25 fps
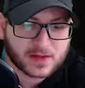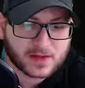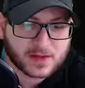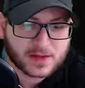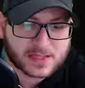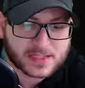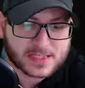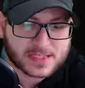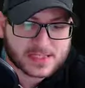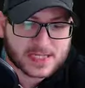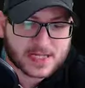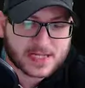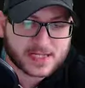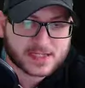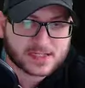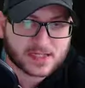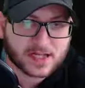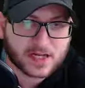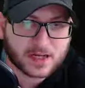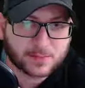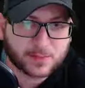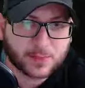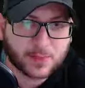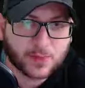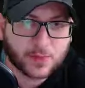see it's going to
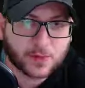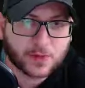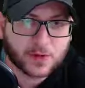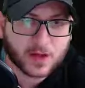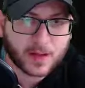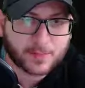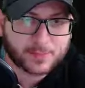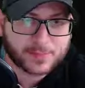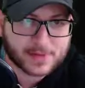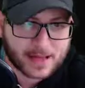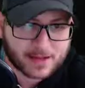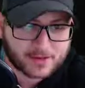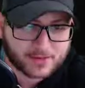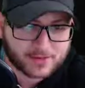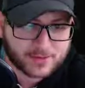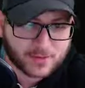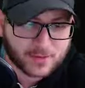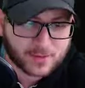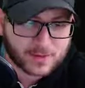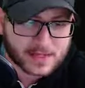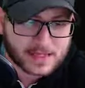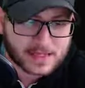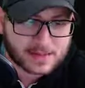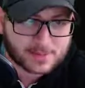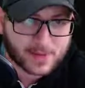pull up that full
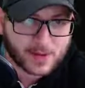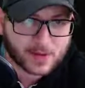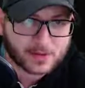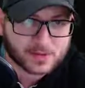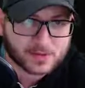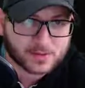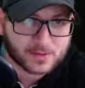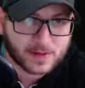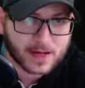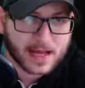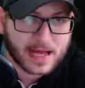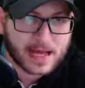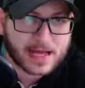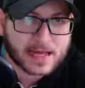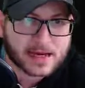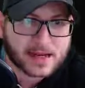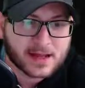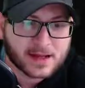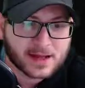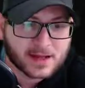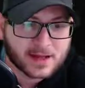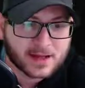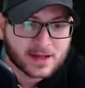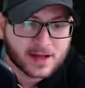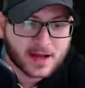email thread.
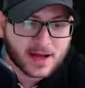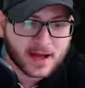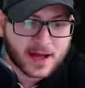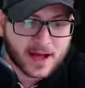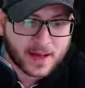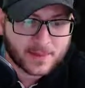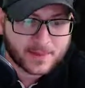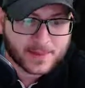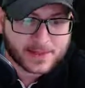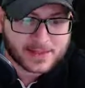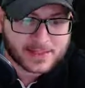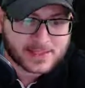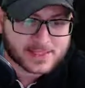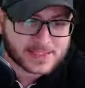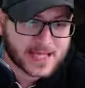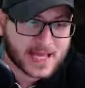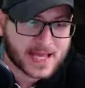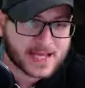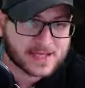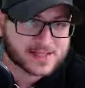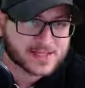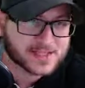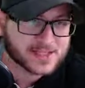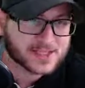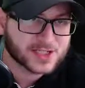In this case,
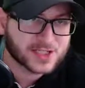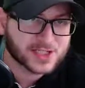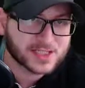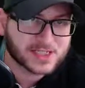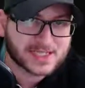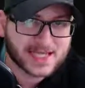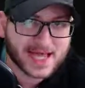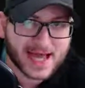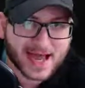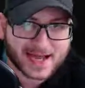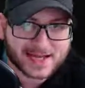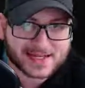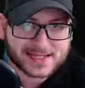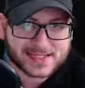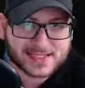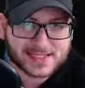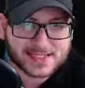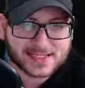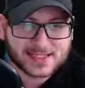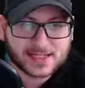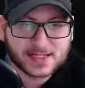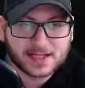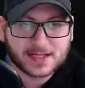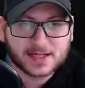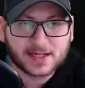it's just text,
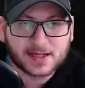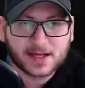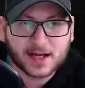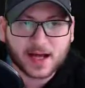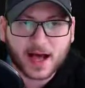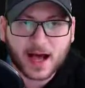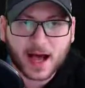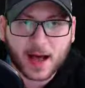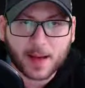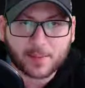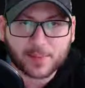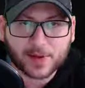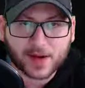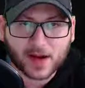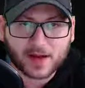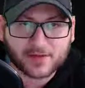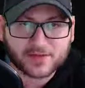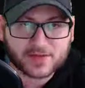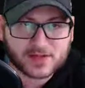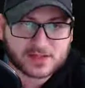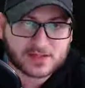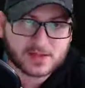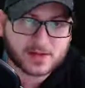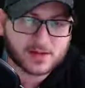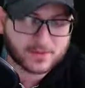but
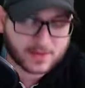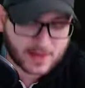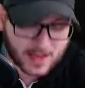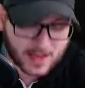obviously if you had a